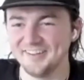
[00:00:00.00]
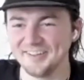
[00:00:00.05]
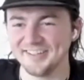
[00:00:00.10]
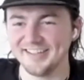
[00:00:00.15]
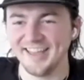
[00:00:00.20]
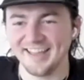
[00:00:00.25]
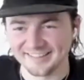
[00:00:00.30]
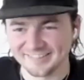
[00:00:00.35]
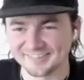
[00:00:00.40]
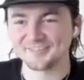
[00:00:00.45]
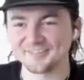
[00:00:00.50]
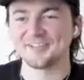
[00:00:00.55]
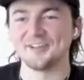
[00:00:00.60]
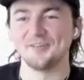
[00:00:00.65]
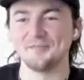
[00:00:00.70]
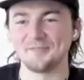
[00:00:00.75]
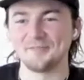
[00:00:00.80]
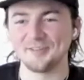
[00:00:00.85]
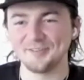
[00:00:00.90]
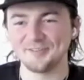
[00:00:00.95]
yes, we've
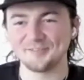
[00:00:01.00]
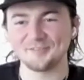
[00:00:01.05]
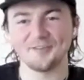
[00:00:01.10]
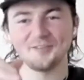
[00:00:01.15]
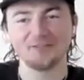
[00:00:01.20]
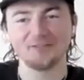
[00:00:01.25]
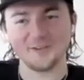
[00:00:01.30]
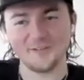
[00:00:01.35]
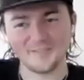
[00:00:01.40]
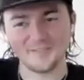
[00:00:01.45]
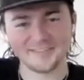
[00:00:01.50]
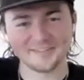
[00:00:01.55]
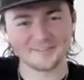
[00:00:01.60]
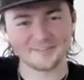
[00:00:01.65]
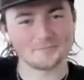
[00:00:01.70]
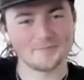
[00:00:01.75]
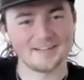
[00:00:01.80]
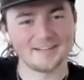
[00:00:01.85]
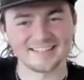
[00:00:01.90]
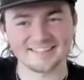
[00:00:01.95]
got a beautiful view of the
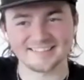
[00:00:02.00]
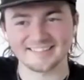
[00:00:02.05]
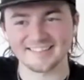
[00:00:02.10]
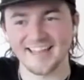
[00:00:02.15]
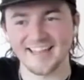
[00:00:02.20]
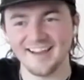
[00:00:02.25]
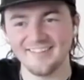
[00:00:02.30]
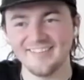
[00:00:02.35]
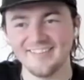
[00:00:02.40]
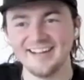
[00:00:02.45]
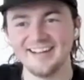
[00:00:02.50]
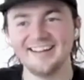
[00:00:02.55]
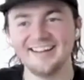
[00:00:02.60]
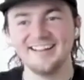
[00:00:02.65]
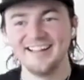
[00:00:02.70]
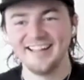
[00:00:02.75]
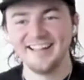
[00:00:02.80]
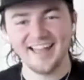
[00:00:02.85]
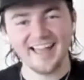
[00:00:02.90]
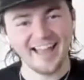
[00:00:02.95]
Spinnaker Tower,
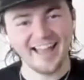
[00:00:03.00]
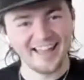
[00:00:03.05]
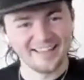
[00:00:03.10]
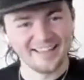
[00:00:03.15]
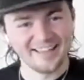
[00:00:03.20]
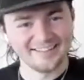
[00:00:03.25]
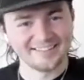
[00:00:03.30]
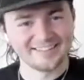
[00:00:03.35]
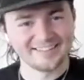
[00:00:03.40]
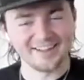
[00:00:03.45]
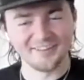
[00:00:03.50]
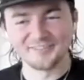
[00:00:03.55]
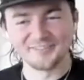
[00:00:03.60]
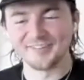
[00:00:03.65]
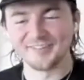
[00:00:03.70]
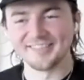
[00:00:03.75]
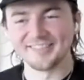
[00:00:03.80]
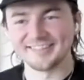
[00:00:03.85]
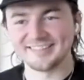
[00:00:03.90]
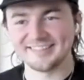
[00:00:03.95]
and I've
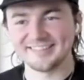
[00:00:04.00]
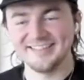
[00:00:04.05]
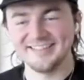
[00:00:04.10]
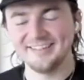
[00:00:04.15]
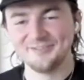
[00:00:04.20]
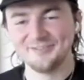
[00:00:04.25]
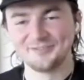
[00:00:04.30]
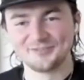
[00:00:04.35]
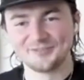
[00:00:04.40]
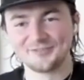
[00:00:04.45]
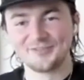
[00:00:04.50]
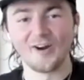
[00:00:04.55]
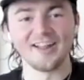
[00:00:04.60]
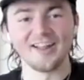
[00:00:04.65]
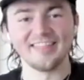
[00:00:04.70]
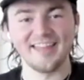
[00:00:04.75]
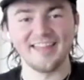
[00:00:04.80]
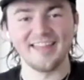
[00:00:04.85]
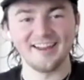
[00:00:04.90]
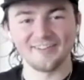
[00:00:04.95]
got the sea
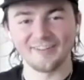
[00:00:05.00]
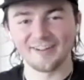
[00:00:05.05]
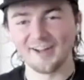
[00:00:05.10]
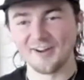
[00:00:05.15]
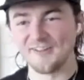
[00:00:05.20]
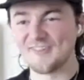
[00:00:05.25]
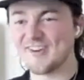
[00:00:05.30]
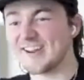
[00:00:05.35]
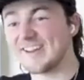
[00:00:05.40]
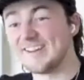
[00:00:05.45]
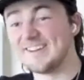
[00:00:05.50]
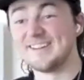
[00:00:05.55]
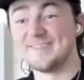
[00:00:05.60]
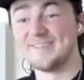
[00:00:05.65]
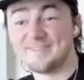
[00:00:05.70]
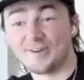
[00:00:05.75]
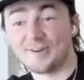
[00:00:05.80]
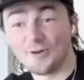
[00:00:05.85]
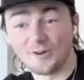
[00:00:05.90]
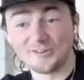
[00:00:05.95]
right there. I, I reckon
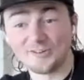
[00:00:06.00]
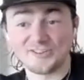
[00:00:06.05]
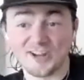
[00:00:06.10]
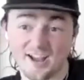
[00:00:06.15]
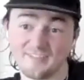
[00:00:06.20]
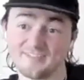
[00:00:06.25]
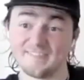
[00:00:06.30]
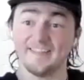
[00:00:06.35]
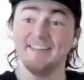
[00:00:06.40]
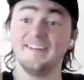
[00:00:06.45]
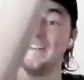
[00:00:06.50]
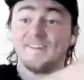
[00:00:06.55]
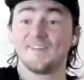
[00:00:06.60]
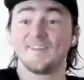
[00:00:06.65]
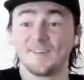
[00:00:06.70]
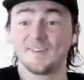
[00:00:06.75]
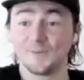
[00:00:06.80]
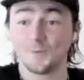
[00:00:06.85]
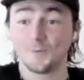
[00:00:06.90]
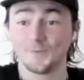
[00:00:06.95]
if I got a javelin, I
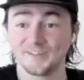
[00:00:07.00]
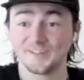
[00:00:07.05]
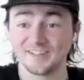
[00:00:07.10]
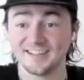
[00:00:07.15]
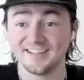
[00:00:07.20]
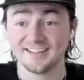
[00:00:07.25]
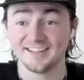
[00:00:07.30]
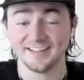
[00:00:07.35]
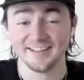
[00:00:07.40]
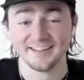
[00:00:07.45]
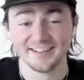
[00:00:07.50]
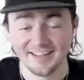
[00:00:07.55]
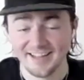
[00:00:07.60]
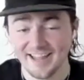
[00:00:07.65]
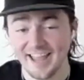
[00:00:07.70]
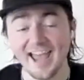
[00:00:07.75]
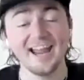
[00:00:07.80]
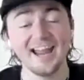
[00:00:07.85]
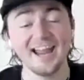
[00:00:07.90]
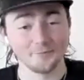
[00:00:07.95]
could launch it in it.
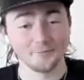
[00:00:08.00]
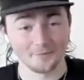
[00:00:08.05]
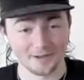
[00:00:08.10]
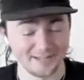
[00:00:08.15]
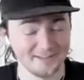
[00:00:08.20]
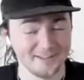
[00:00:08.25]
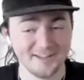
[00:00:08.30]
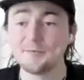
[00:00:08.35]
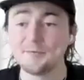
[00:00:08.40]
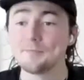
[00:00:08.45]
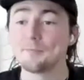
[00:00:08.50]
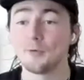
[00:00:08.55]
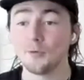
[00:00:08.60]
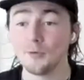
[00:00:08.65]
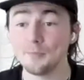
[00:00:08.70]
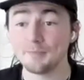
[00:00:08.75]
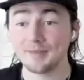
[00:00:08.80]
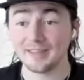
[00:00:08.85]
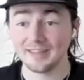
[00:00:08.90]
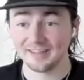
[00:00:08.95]
Anyway,
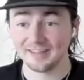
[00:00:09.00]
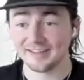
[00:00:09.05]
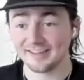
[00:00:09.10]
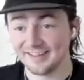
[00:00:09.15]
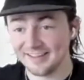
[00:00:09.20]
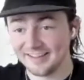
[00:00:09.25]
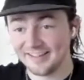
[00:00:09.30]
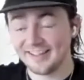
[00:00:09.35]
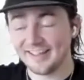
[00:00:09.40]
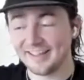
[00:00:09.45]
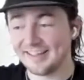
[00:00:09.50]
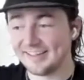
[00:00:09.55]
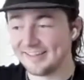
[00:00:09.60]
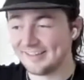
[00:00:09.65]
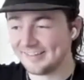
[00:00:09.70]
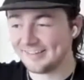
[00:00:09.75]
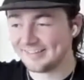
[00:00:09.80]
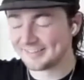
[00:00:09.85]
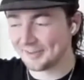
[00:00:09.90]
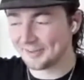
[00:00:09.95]
point being
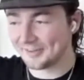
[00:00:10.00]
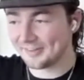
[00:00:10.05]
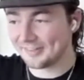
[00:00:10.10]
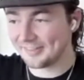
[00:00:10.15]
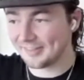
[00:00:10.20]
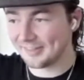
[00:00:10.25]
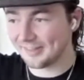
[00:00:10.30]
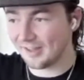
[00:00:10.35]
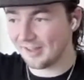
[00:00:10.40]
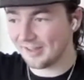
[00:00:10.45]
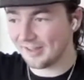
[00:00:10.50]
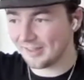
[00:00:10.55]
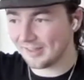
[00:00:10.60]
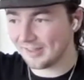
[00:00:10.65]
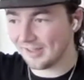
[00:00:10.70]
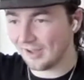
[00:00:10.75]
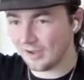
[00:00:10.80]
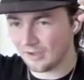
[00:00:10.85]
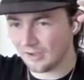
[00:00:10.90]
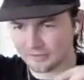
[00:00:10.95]
is
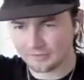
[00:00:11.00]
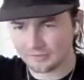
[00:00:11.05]
ours